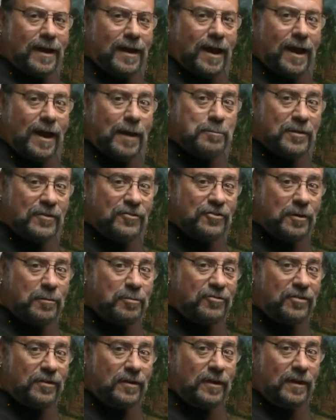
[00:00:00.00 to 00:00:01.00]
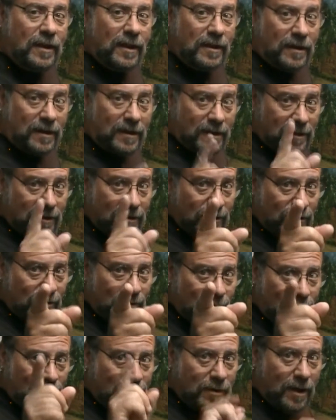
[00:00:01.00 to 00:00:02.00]
I'm the Gypsy and
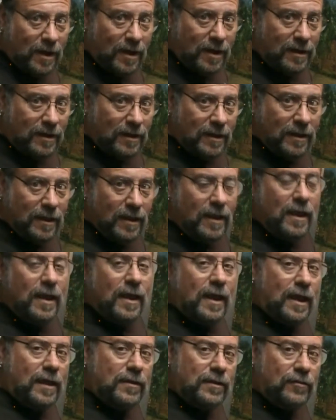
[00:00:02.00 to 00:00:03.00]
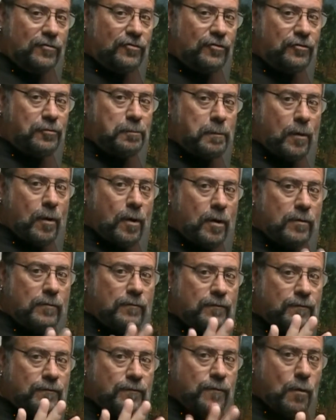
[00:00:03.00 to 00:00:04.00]
you're not, and this is part
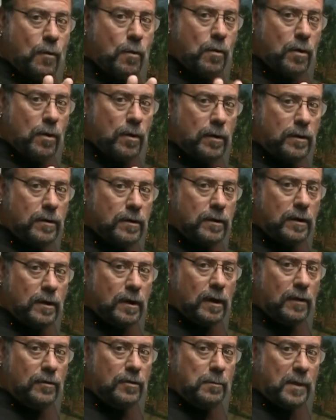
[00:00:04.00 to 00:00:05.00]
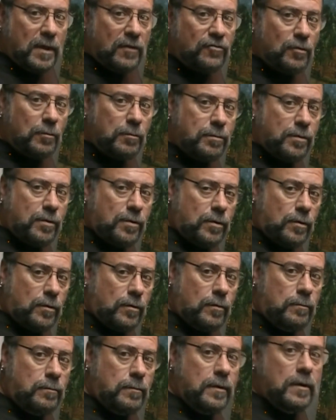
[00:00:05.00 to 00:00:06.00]
4 of the
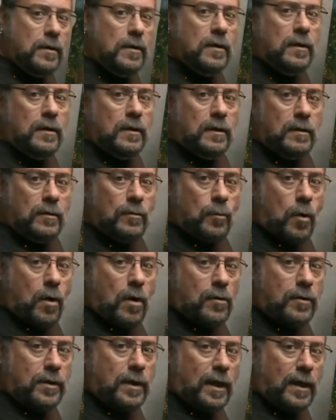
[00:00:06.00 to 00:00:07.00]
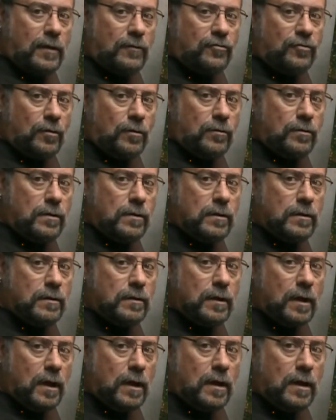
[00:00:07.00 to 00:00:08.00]
Mespelbrunn Water Castle
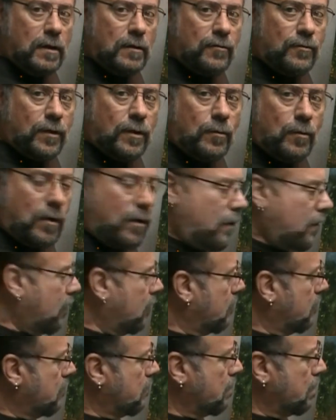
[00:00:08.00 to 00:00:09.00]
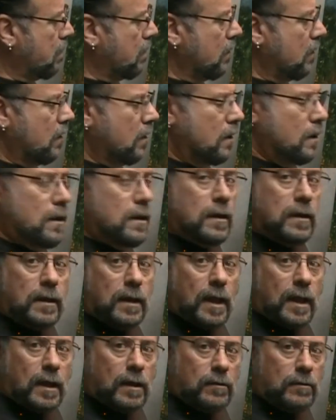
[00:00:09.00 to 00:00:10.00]
rework.
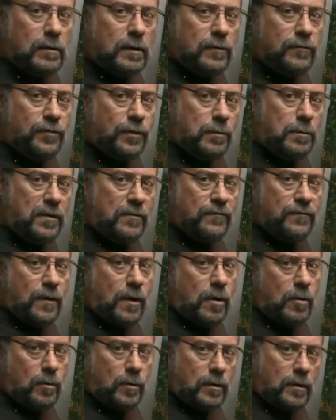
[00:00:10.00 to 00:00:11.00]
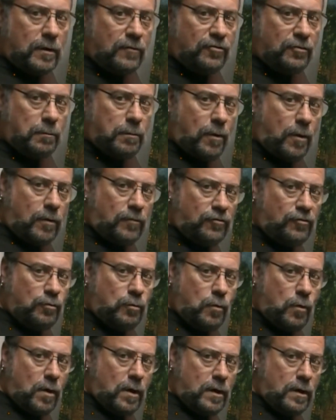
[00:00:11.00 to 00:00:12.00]
Now, if you've been following us in parts
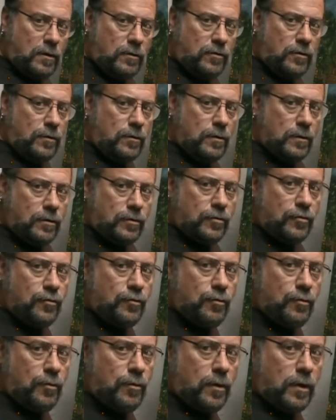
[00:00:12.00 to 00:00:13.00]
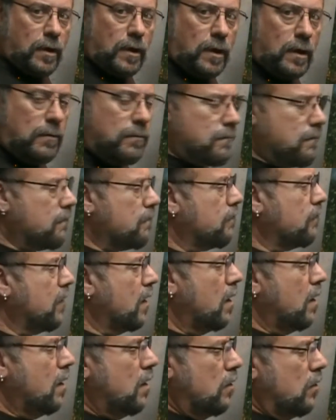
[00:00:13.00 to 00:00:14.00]
1, 2, and 3,
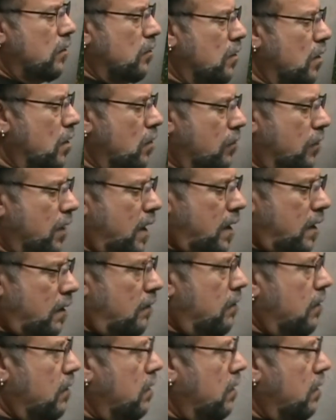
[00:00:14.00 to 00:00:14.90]
you know that